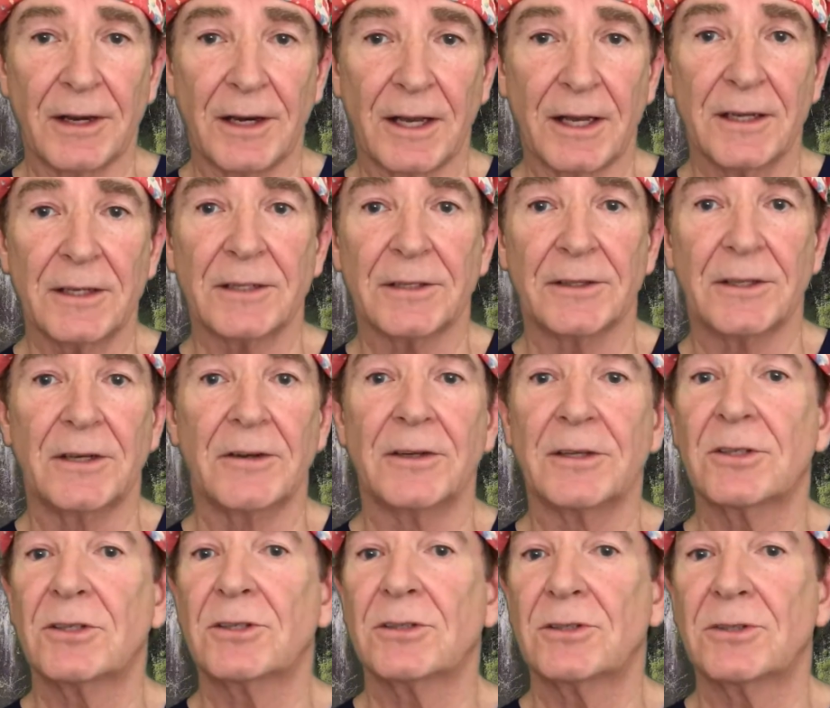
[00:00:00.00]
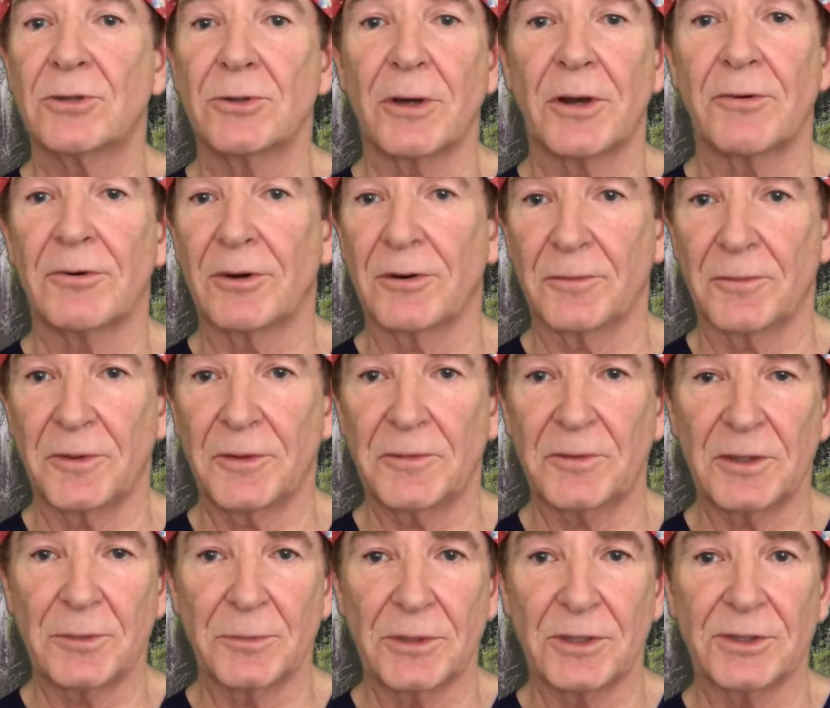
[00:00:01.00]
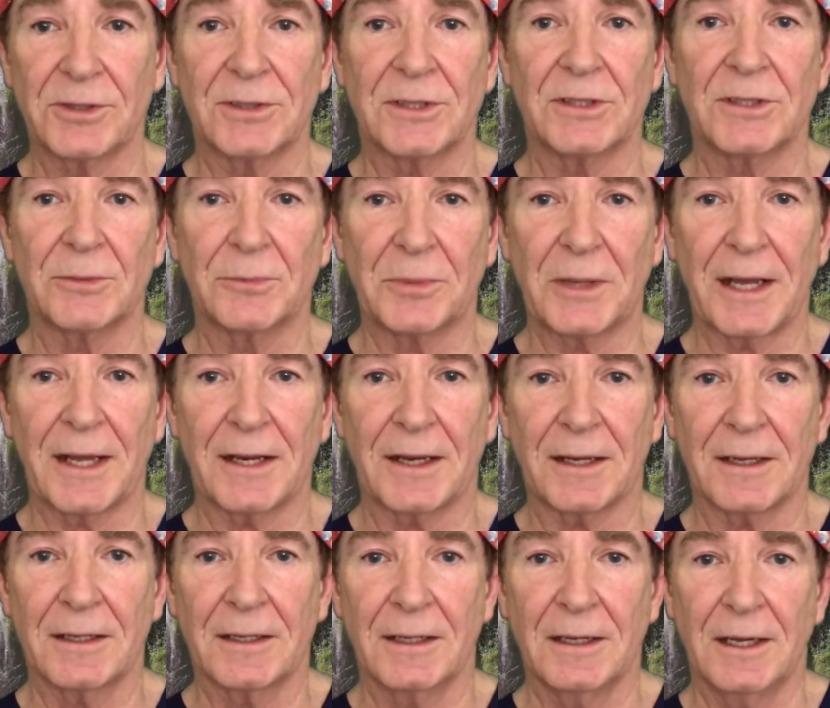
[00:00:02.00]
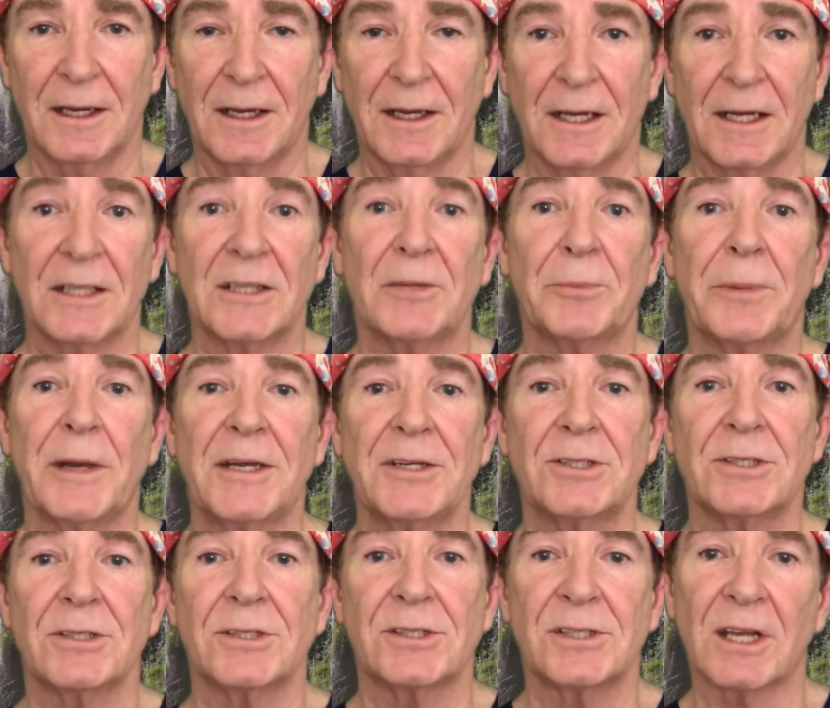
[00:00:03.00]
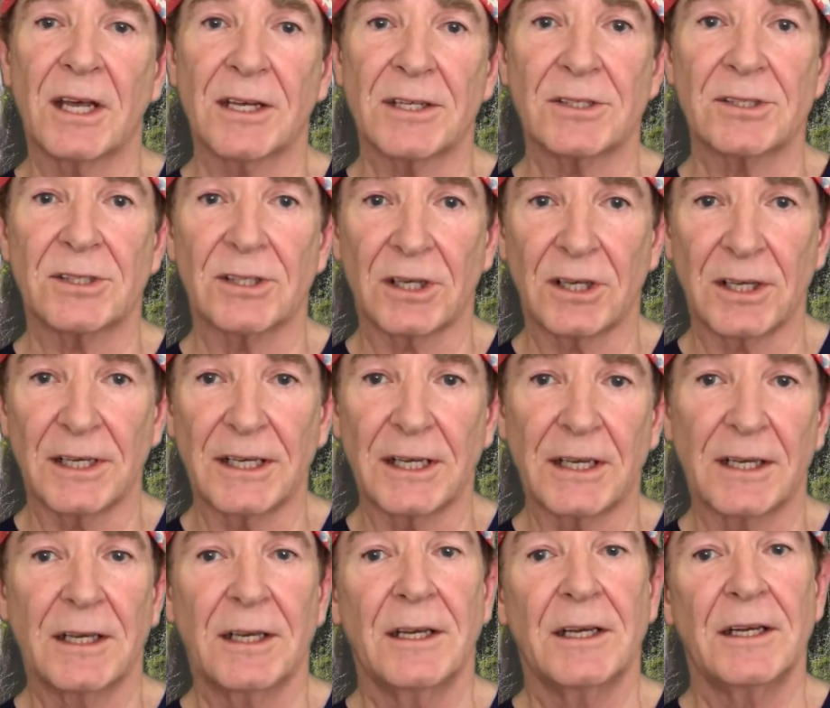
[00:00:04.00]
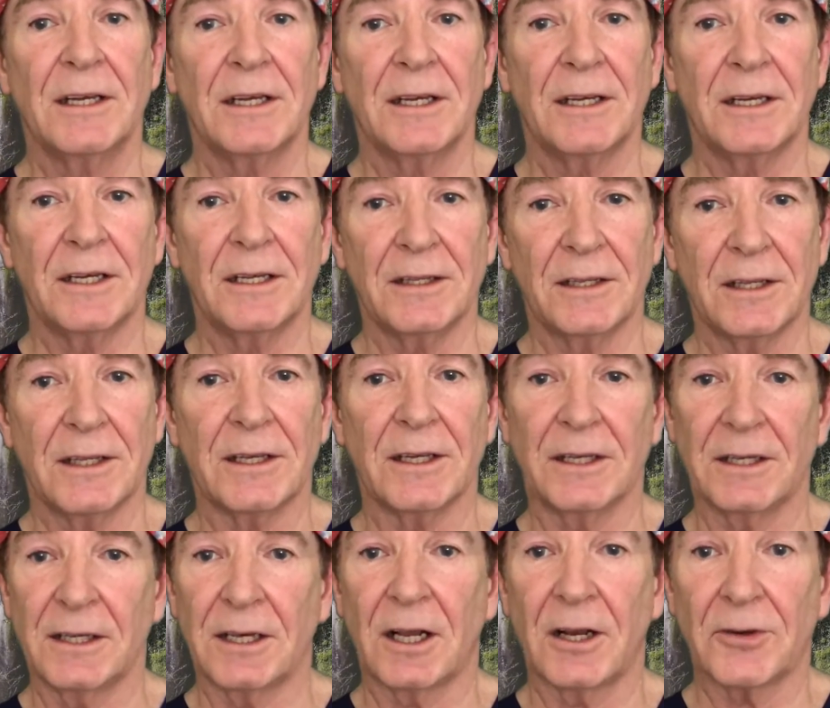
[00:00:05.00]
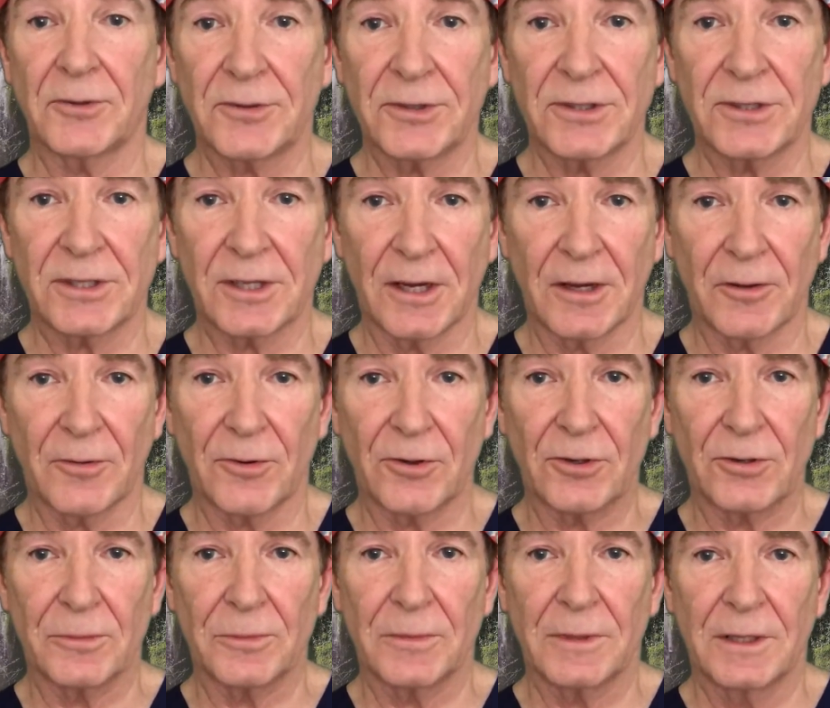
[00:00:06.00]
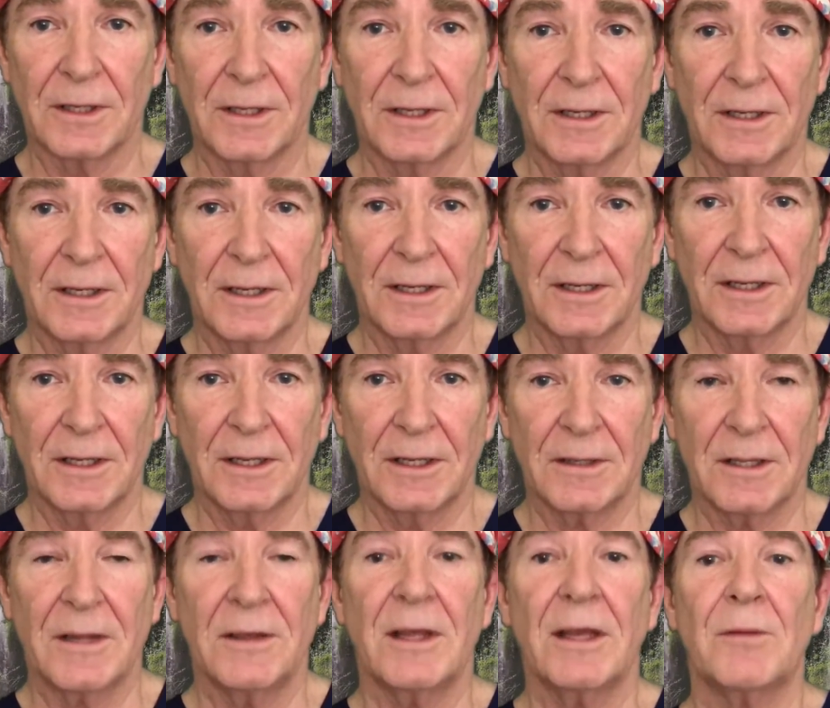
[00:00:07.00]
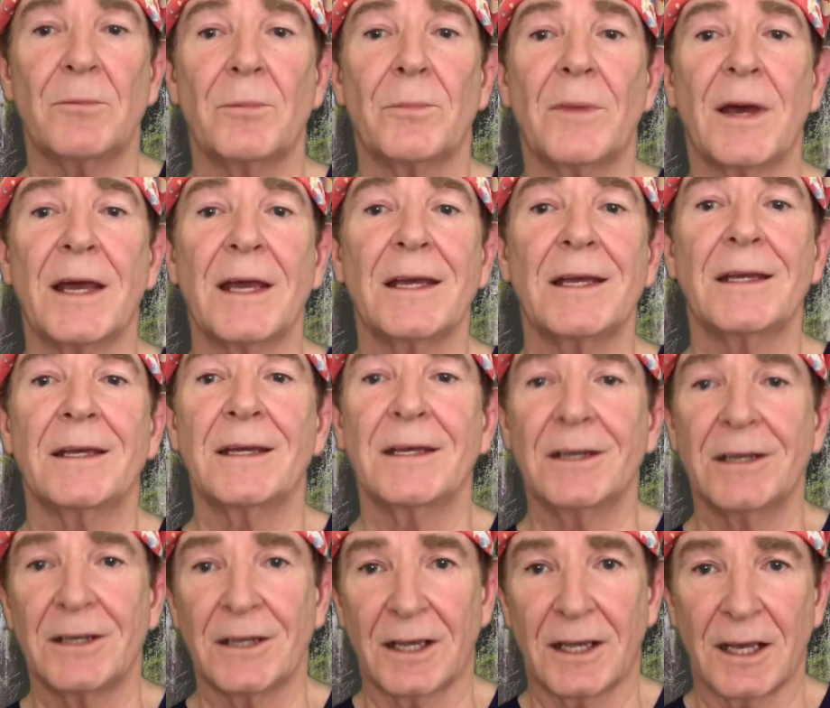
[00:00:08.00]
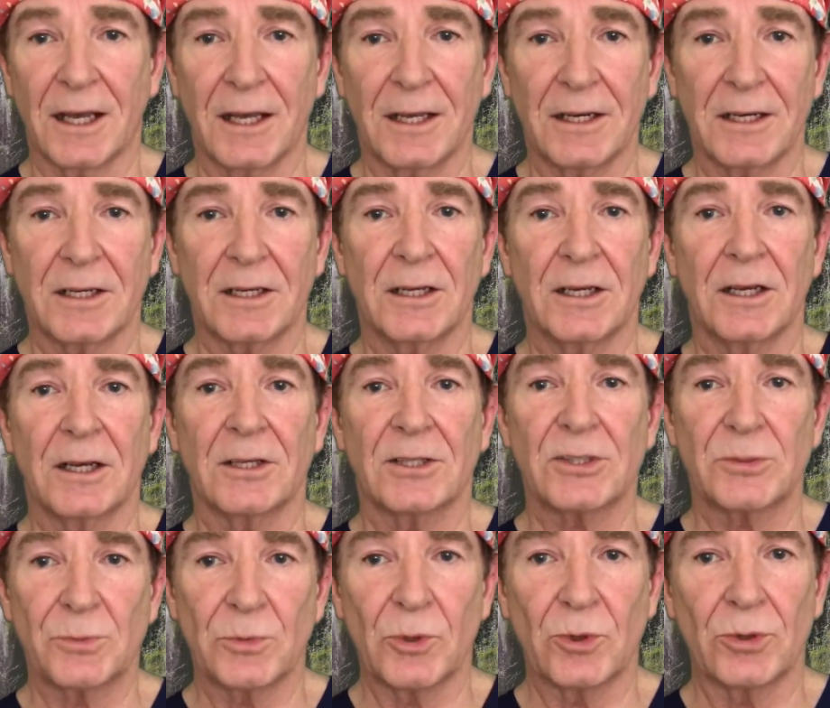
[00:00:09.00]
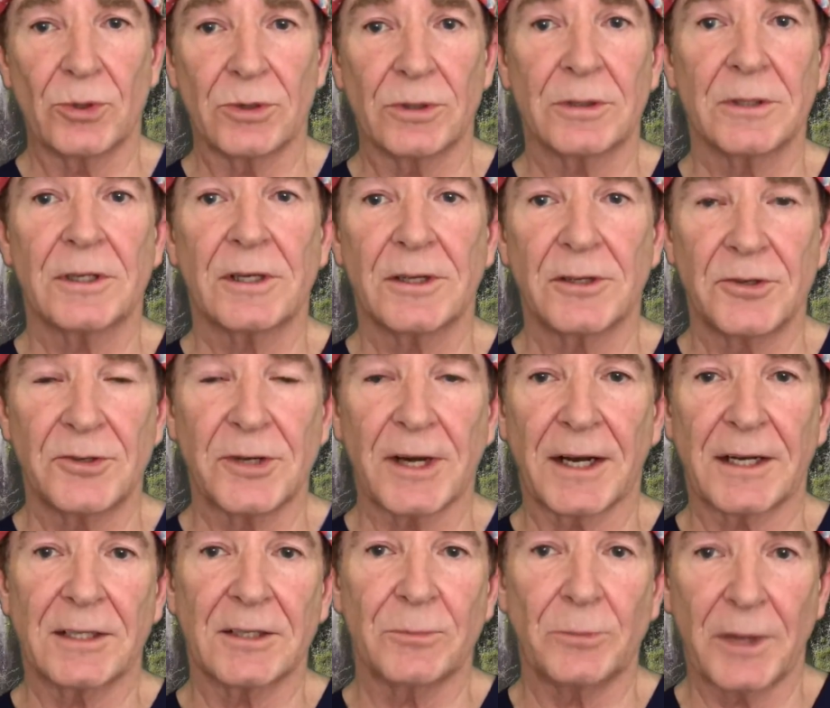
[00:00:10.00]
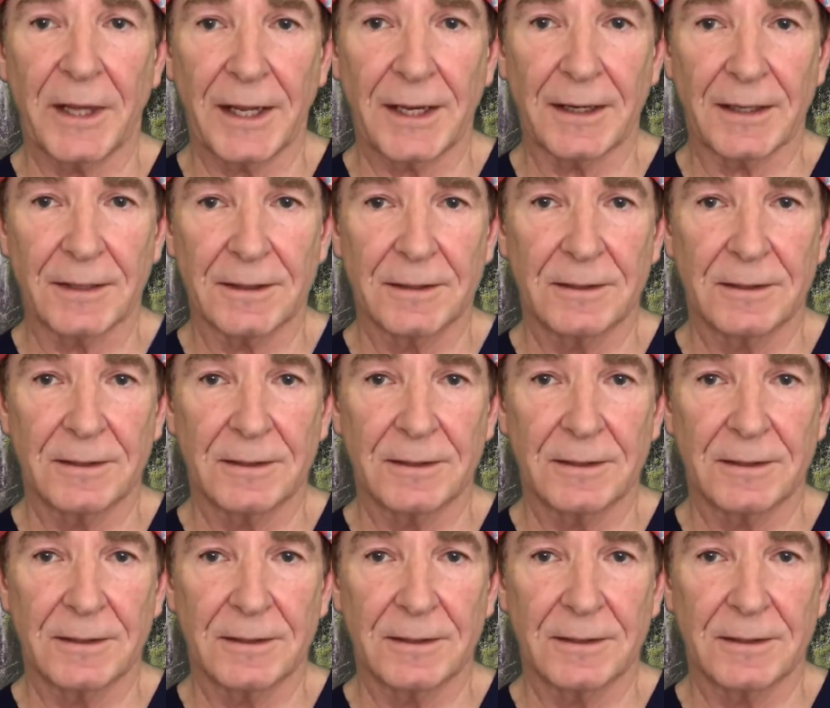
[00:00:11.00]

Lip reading: out and there are 250 mils in the bladder and the patient starts to leak in the ultrasound room, then that may indicate a small contracted bladder.